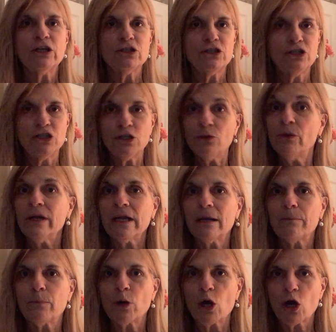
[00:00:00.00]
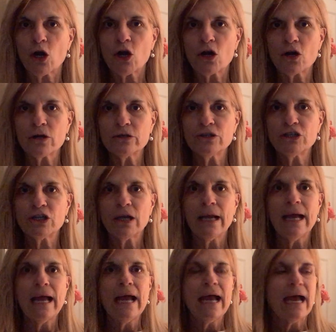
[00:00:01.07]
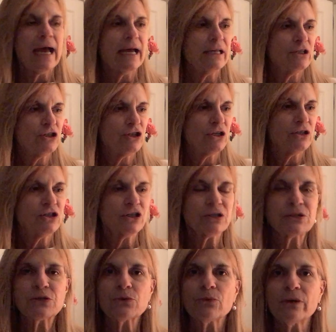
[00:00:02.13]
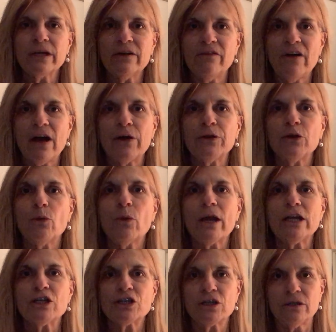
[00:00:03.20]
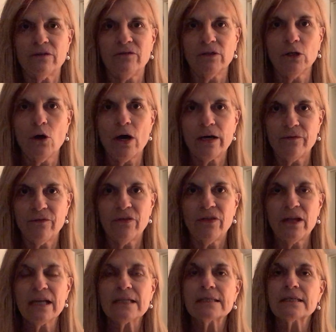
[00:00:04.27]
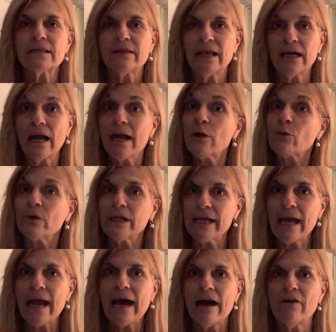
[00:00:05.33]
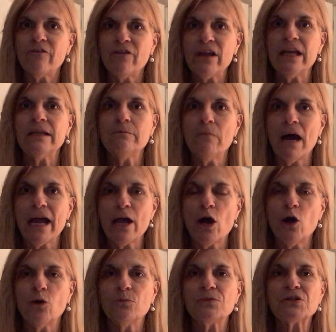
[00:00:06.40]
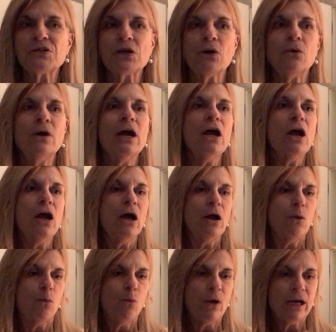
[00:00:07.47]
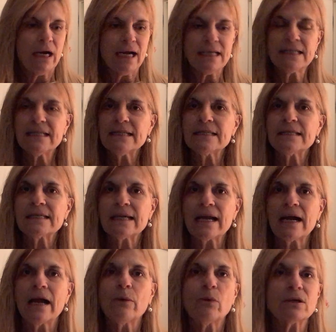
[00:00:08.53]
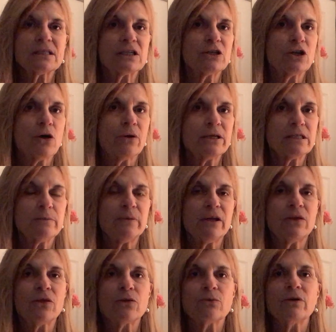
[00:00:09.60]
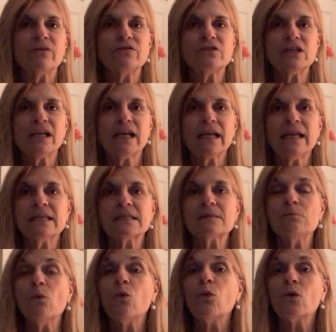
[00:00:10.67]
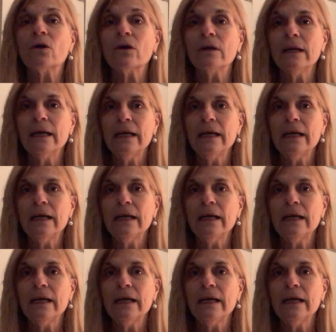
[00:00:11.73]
doing a purge and just a reevaluation of a lot of things that I already have in my home. So when I did say I wasn't going to be thrifting, it's more